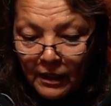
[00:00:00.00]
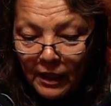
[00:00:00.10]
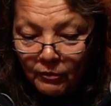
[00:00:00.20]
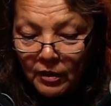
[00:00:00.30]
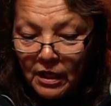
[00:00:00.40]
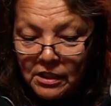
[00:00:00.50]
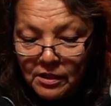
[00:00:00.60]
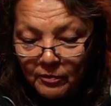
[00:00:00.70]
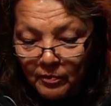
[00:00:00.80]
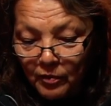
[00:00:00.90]
And whereas
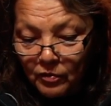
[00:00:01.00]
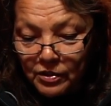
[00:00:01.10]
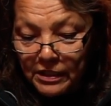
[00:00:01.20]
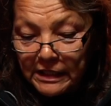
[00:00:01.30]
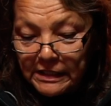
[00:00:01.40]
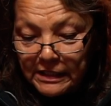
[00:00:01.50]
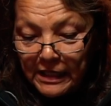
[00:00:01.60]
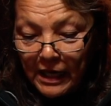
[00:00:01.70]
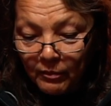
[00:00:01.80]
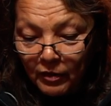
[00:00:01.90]
the proposed Site C
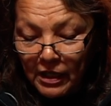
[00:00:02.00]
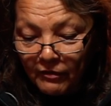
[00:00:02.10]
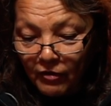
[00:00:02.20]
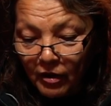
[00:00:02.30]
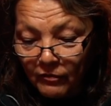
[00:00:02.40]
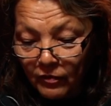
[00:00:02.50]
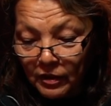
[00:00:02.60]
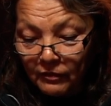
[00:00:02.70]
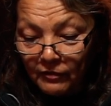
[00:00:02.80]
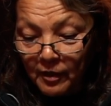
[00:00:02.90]
Dam will have harmful
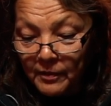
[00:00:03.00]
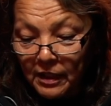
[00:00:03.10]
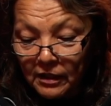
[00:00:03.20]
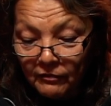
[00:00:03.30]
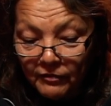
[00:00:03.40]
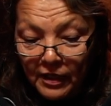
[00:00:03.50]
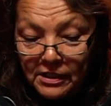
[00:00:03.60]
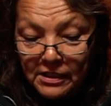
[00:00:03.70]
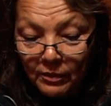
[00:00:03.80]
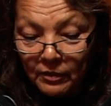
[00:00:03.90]
environmental
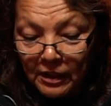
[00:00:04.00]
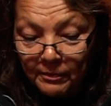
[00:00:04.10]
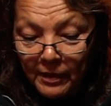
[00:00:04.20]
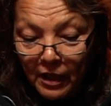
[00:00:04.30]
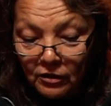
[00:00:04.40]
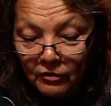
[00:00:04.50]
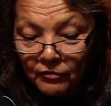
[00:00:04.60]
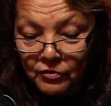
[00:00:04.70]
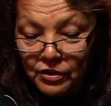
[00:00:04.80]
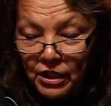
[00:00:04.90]
effects that will impact on
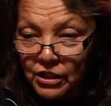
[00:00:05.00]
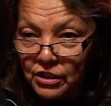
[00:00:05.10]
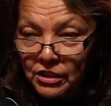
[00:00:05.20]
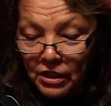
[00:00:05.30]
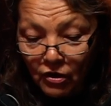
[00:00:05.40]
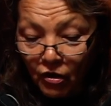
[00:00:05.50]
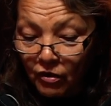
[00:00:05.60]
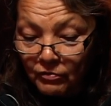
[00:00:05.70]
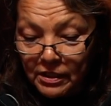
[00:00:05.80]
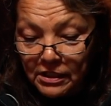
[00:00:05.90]
First Nations and
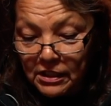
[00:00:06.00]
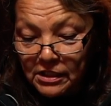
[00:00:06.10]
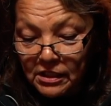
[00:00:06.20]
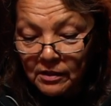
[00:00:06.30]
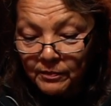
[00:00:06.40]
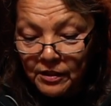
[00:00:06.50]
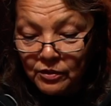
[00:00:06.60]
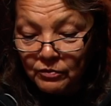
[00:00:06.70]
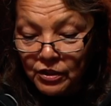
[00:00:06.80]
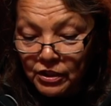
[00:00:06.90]
all residents in the
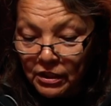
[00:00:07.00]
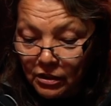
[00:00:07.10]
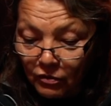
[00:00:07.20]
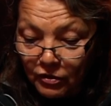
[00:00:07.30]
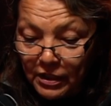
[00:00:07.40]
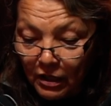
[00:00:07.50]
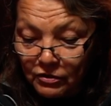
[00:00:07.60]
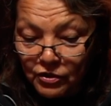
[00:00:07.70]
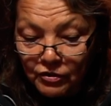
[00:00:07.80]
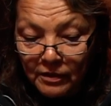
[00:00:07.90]
Peace region or
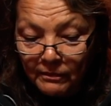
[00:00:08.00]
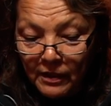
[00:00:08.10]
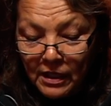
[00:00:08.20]
downstream,